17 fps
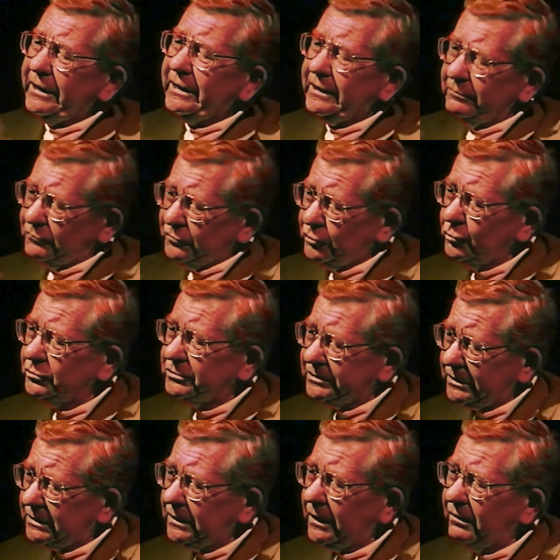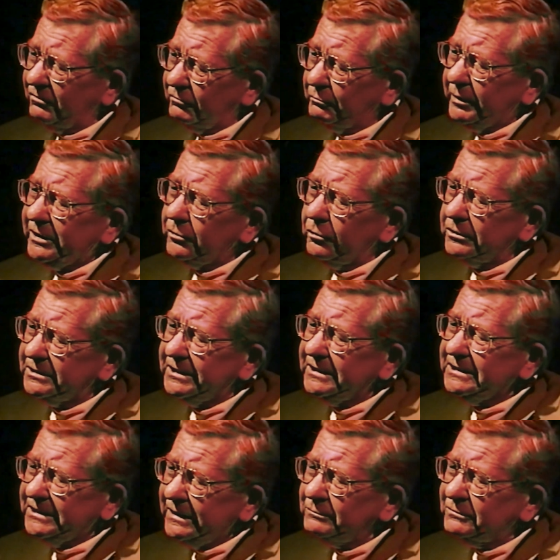by letting him choose the glove,
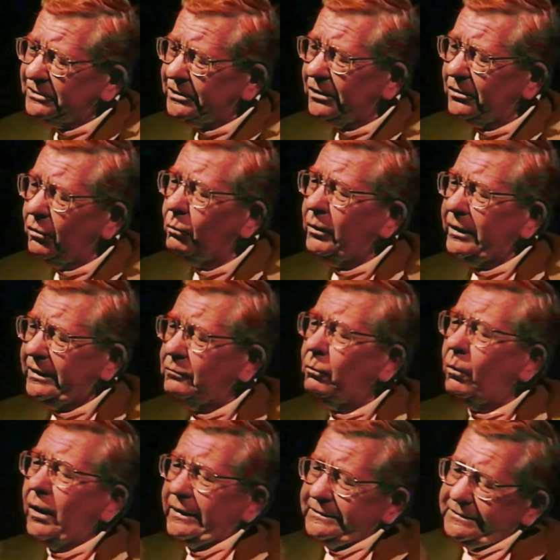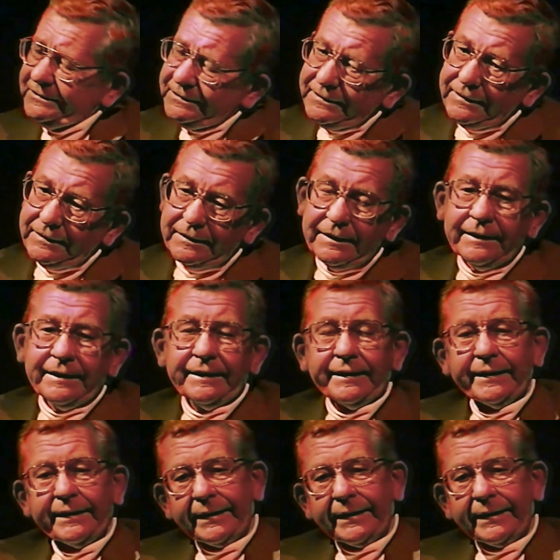because he seems to know what he wants.